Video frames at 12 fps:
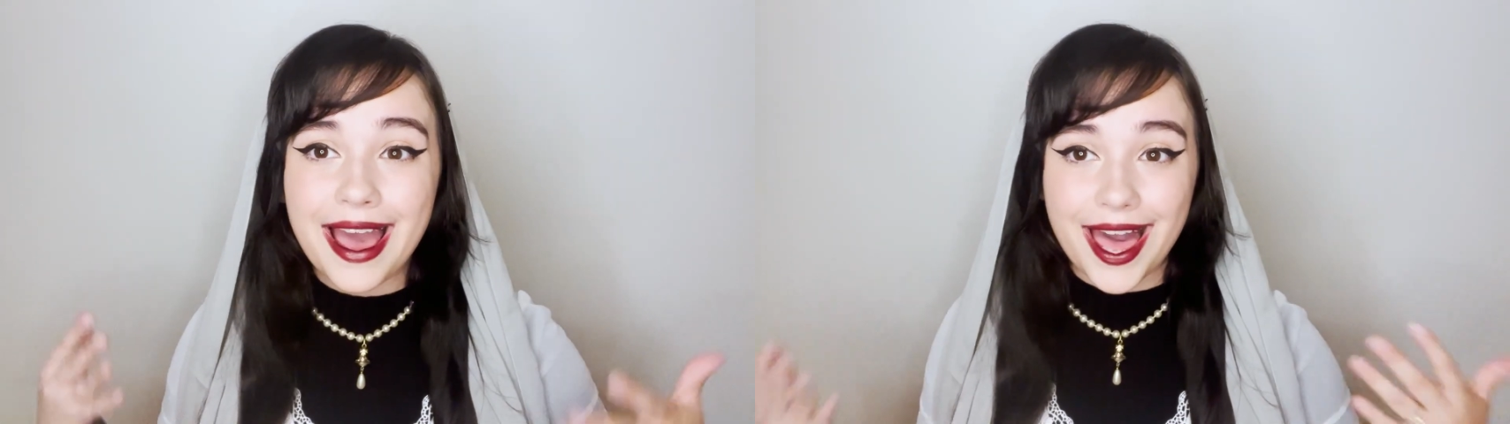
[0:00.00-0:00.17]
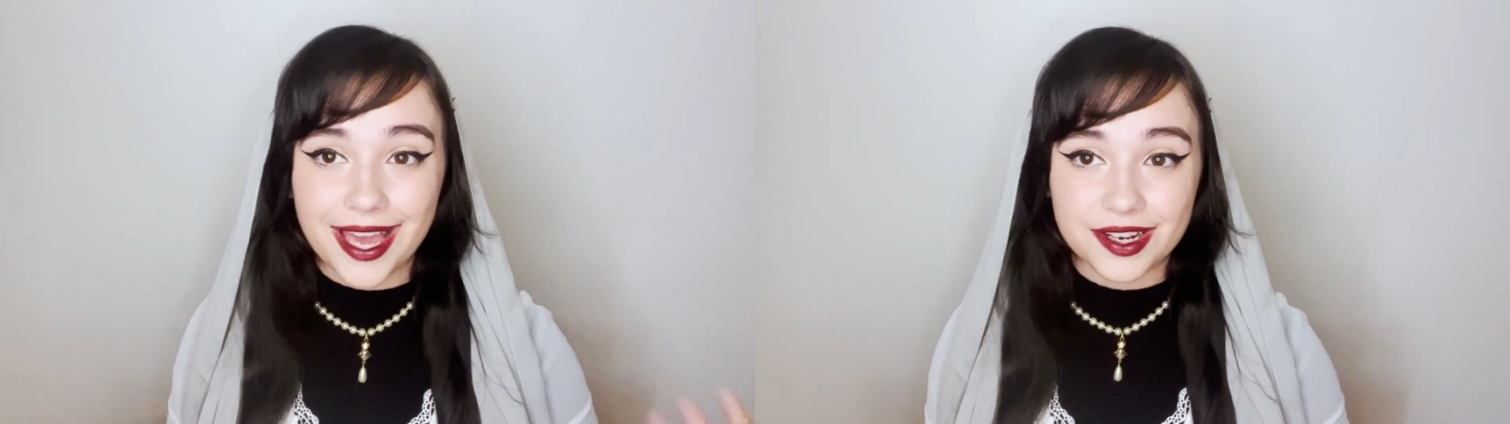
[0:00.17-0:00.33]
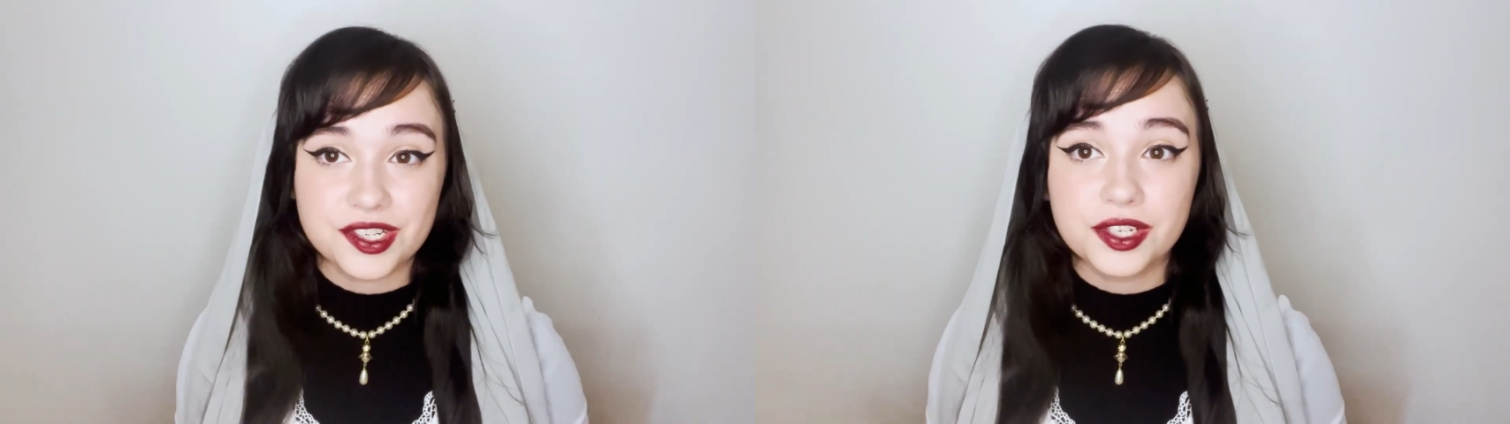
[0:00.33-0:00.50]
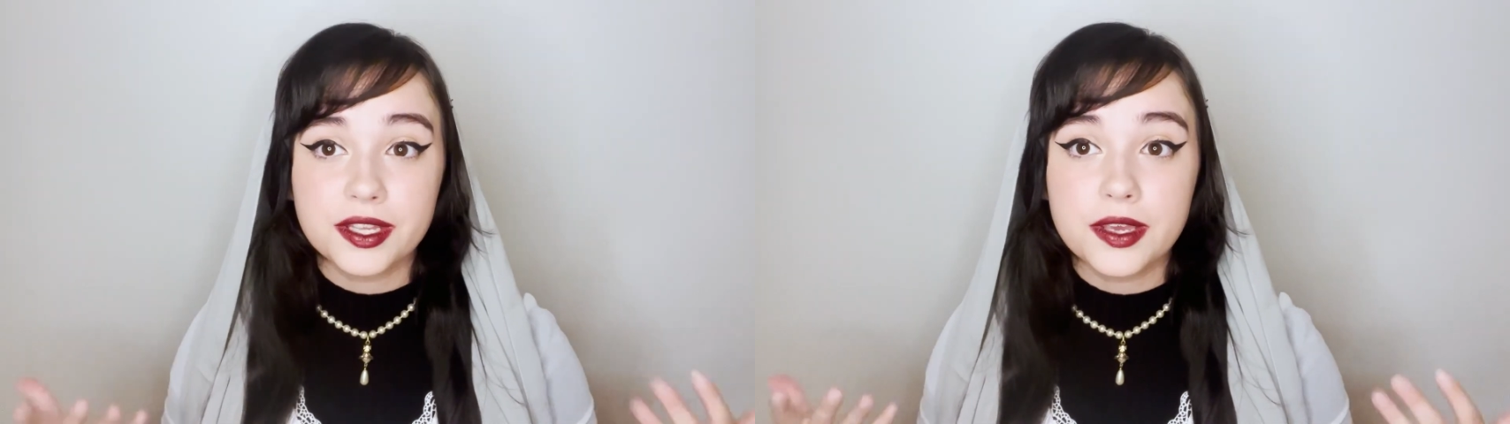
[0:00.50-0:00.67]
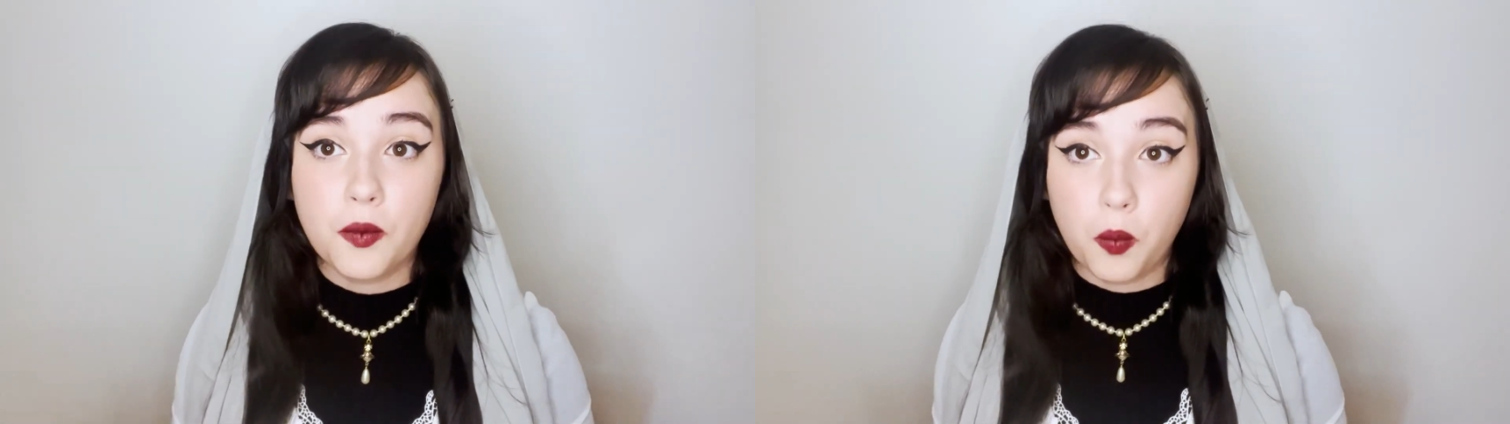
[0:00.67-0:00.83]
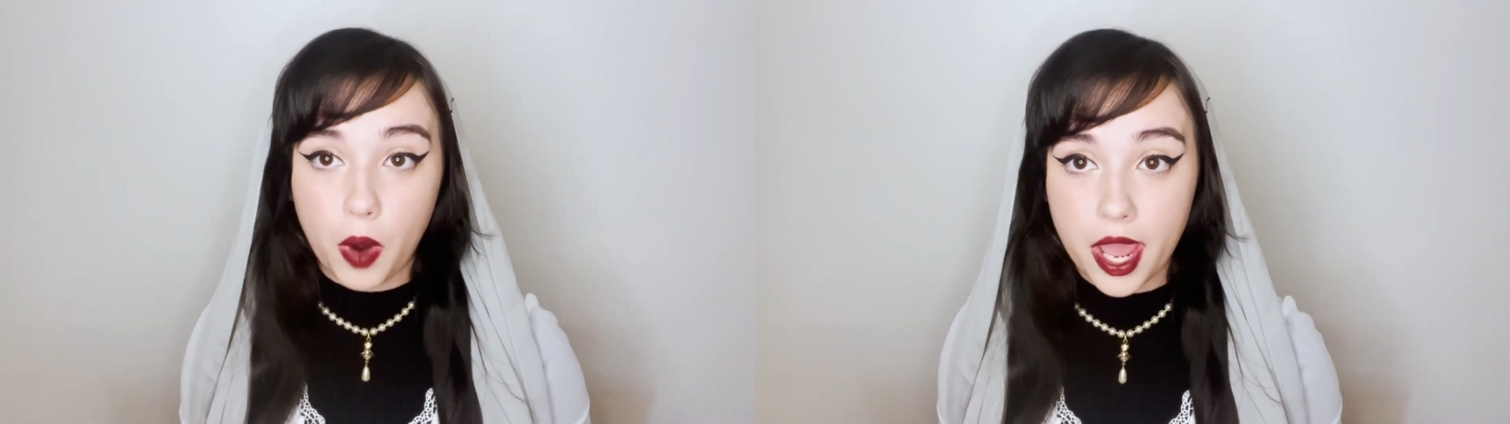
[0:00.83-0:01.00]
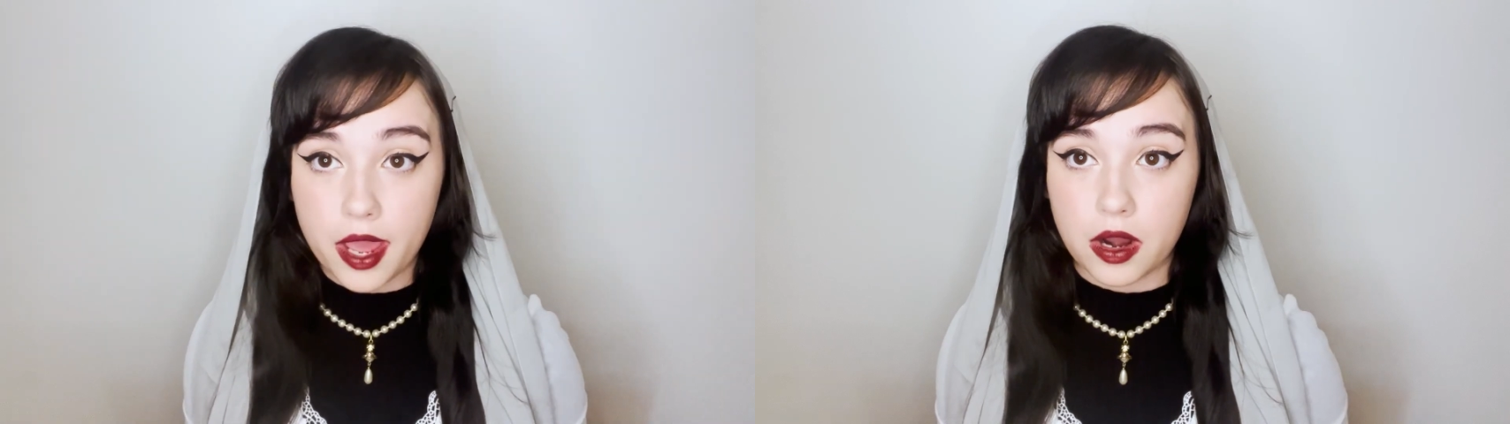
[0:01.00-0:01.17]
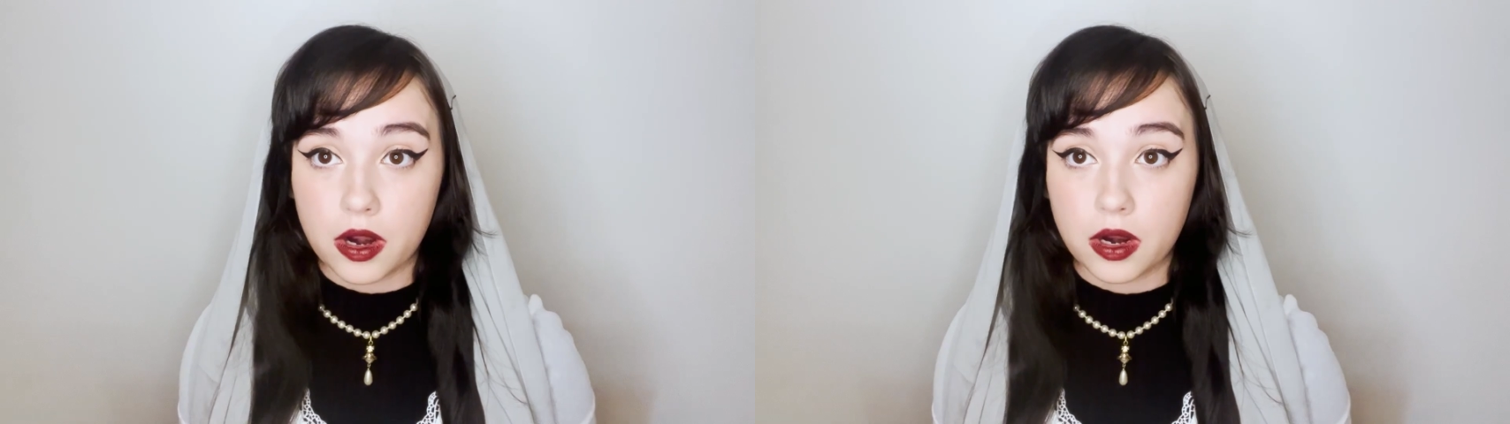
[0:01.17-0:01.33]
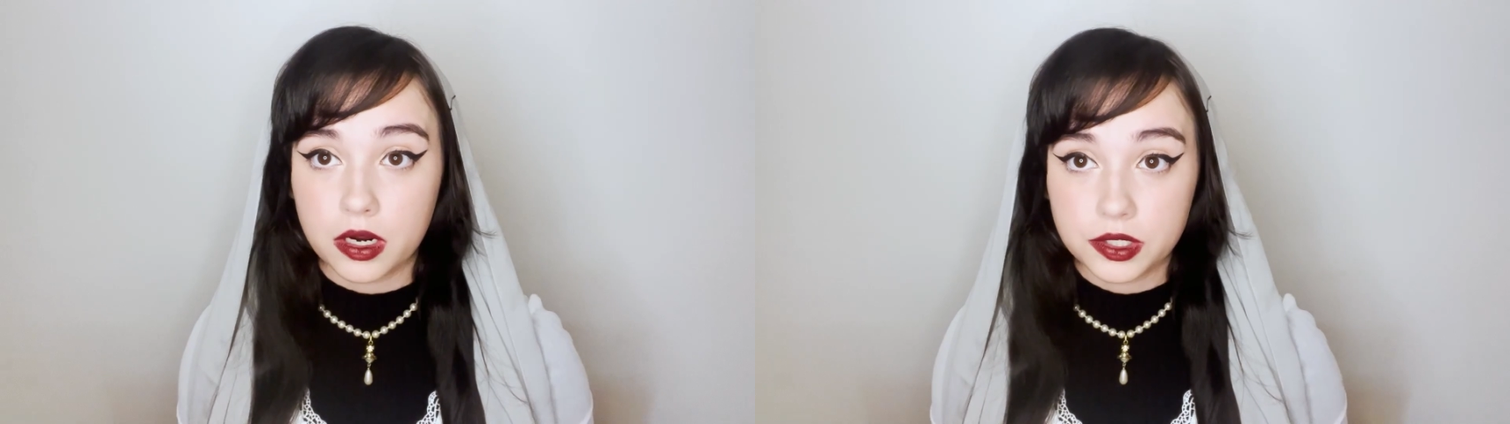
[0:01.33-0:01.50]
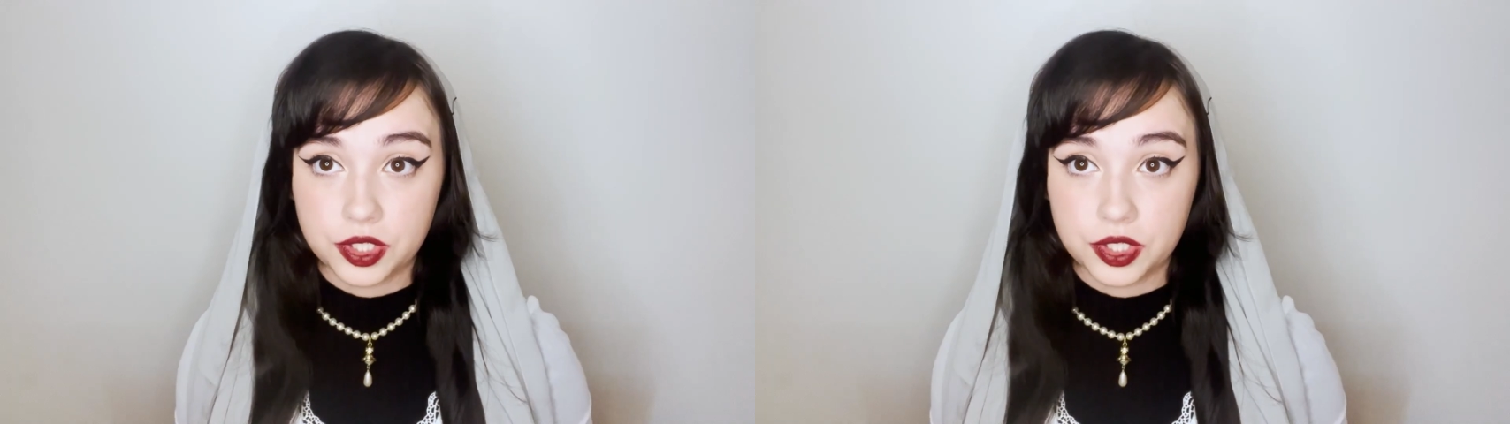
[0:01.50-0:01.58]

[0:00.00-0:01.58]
actually wear